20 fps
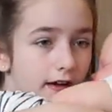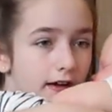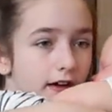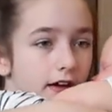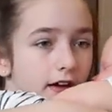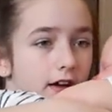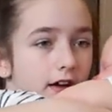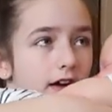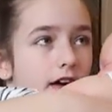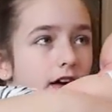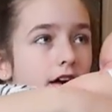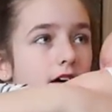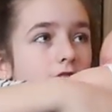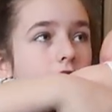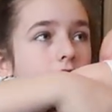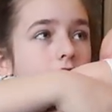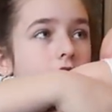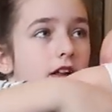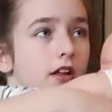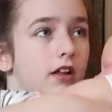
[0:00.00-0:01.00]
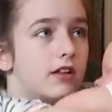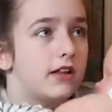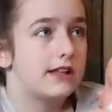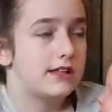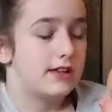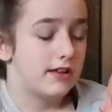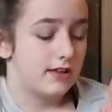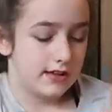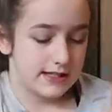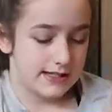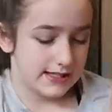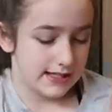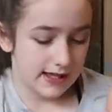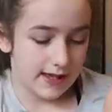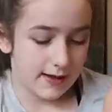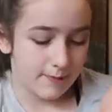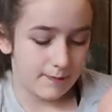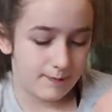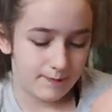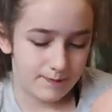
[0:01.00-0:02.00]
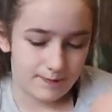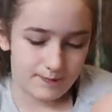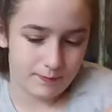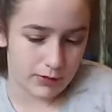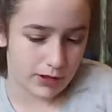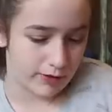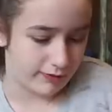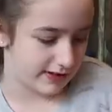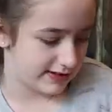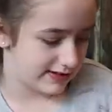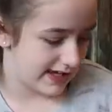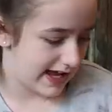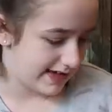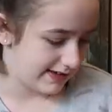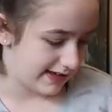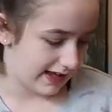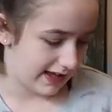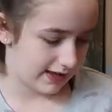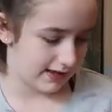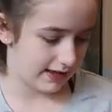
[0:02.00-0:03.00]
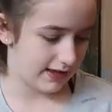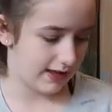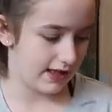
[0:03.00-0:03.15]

that that's pretty awesome? That's a, it's like a perfect size. Like